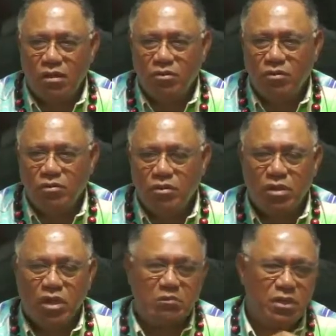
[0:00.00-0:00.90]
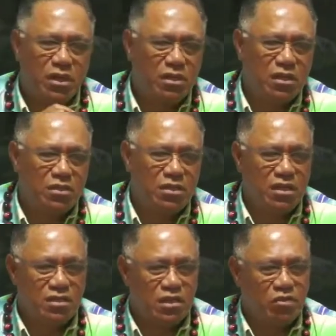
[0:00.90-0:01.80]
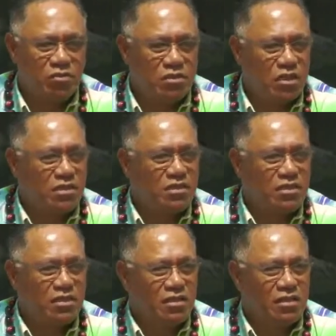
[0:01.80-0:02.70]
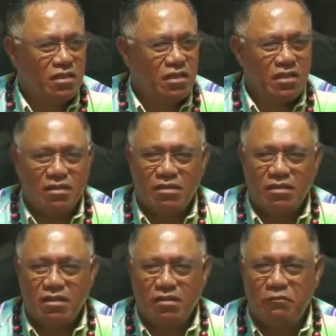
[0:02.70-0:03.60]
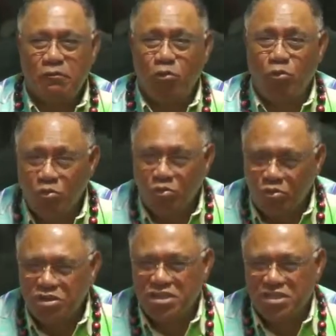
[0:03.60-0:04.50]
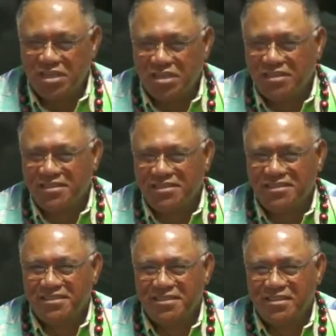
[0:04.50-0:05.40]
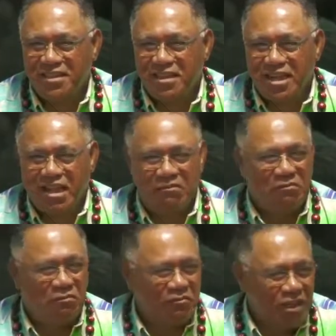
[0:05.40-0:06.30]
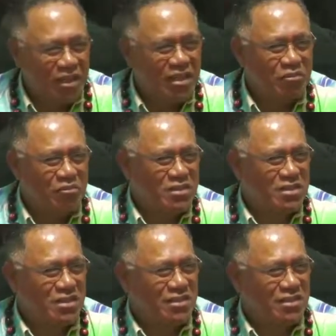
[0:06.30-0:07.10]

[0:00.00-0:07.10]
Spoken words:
you can be in a church and you're just a fluke Christian, a fake Christian.